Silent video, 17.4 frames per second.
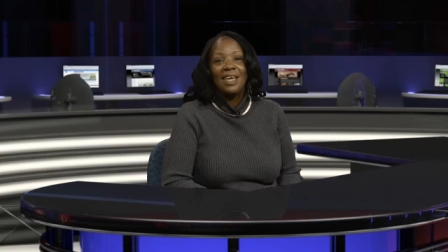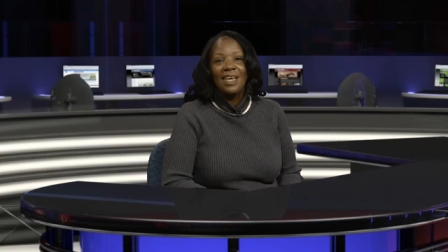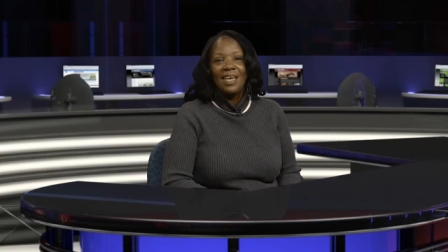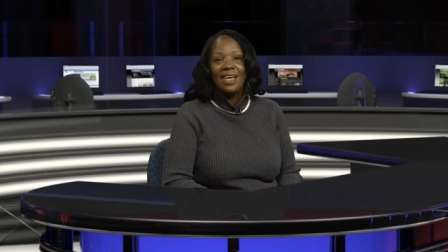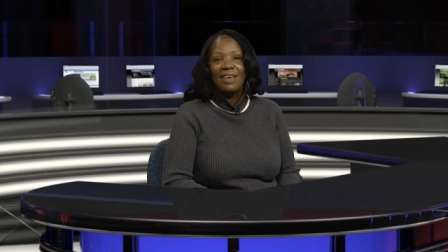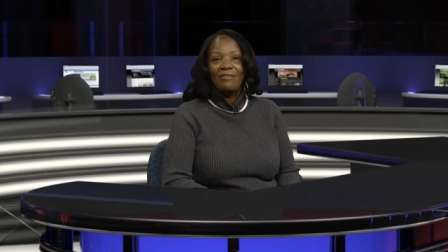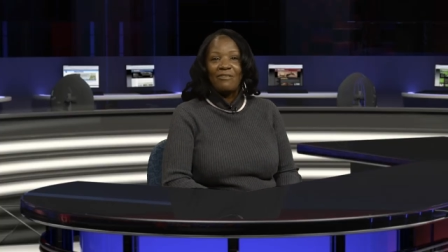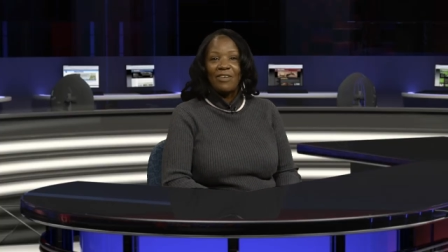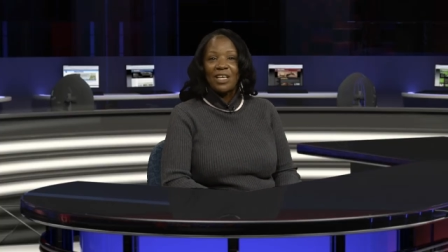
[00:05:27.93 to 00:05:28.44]

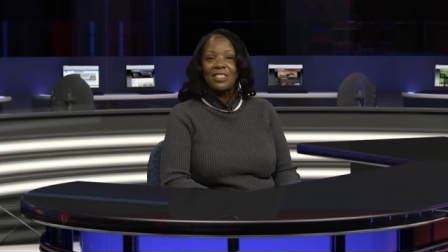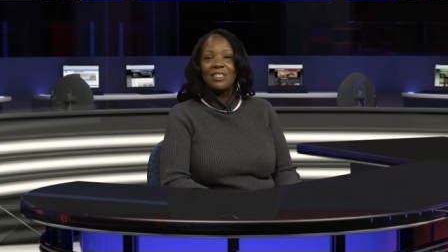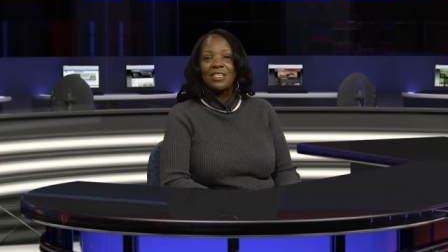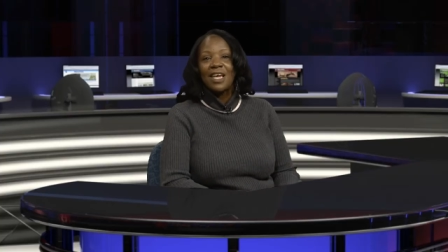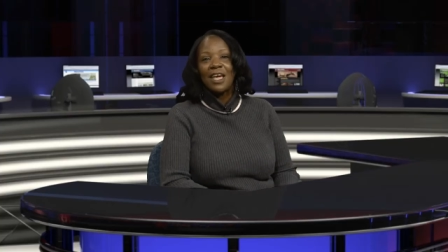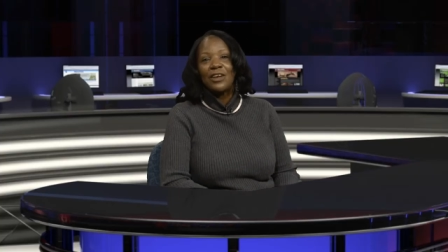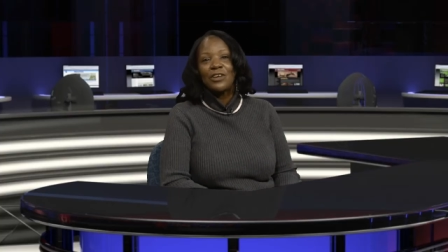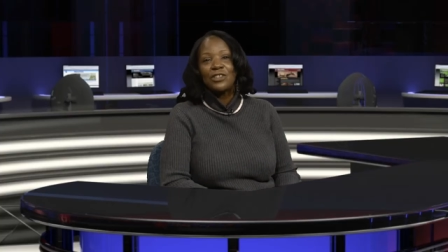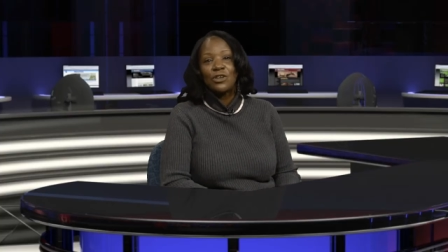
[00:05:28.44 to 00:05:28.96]

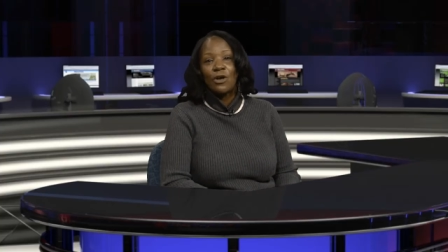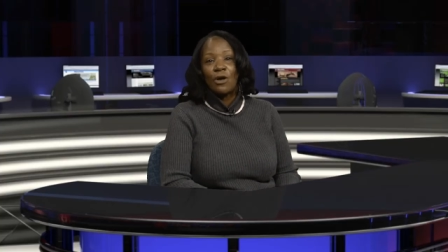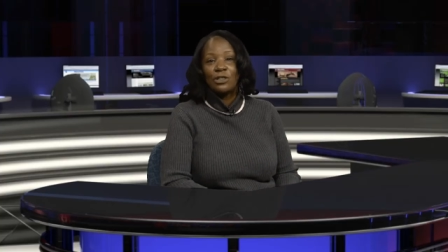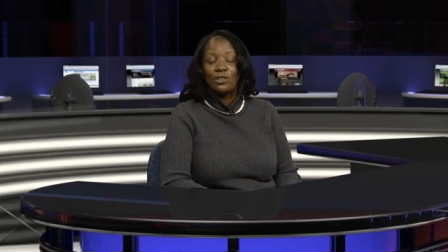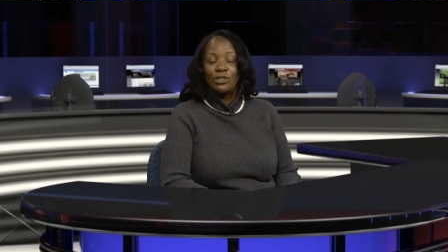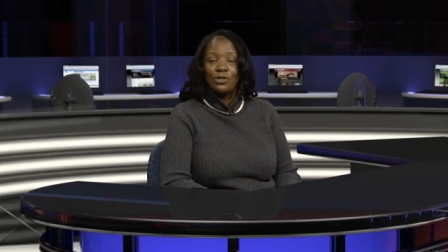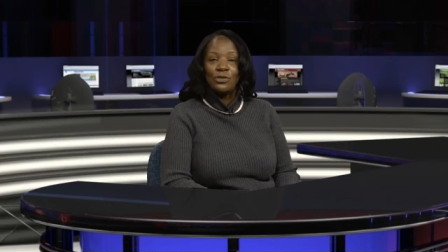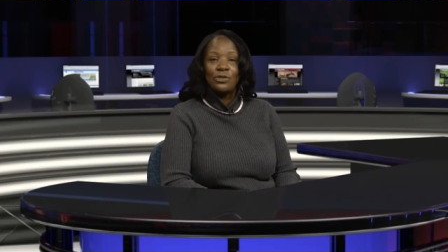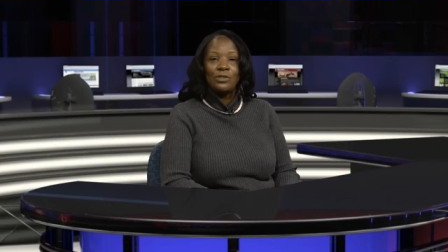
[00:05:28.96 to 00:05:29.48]
Investigators on
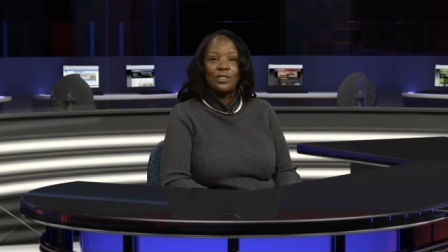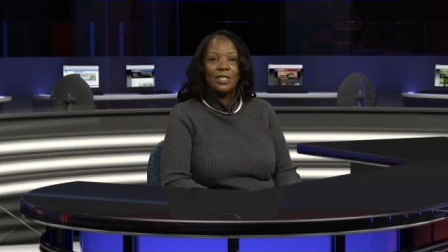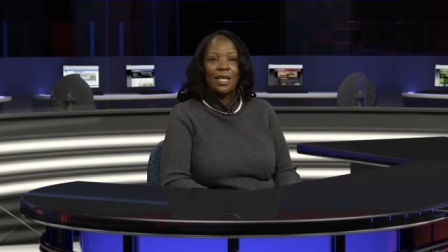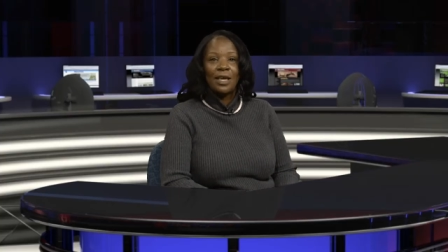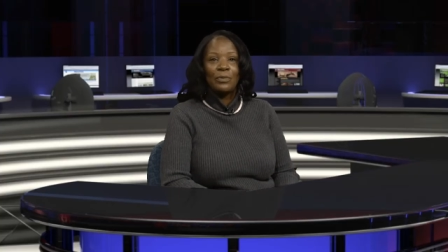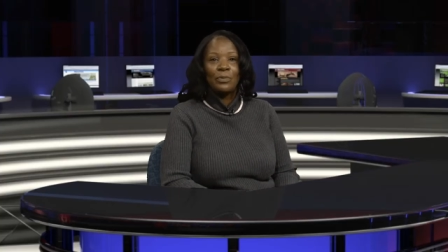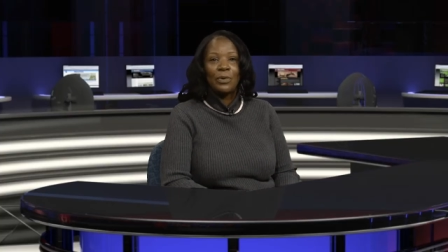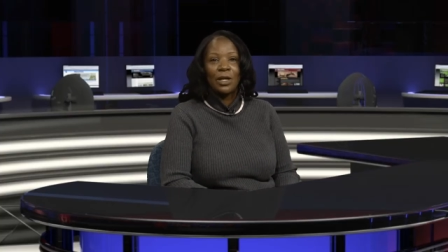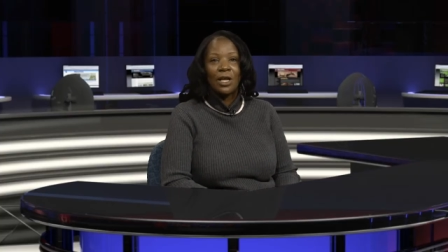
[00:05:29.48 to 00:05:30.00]

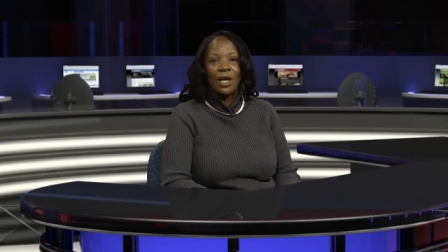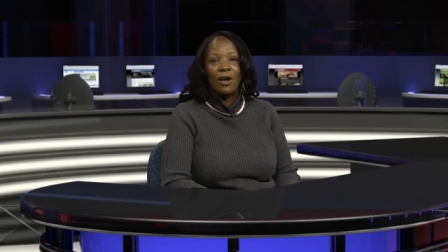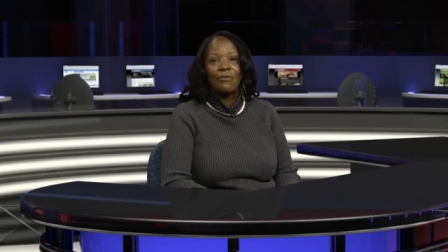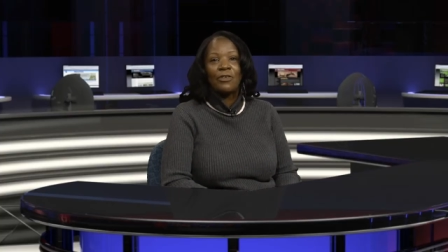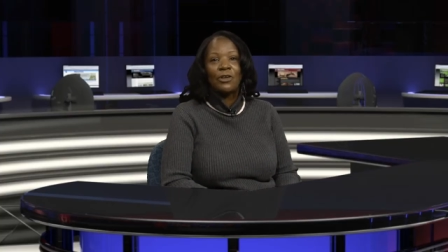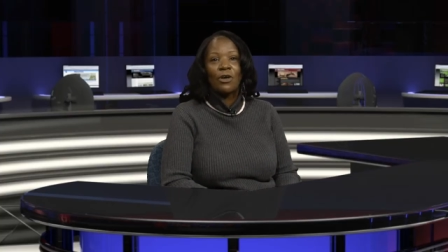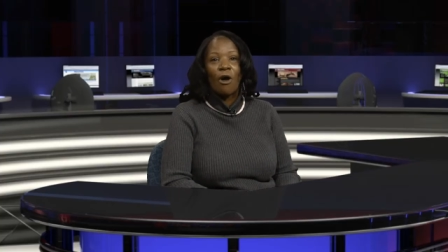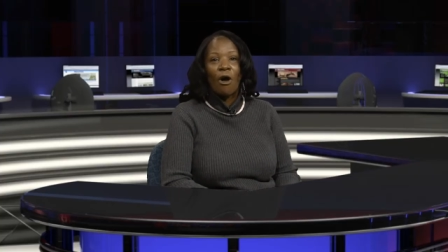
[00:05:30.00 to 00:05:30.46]
Tuesday recovered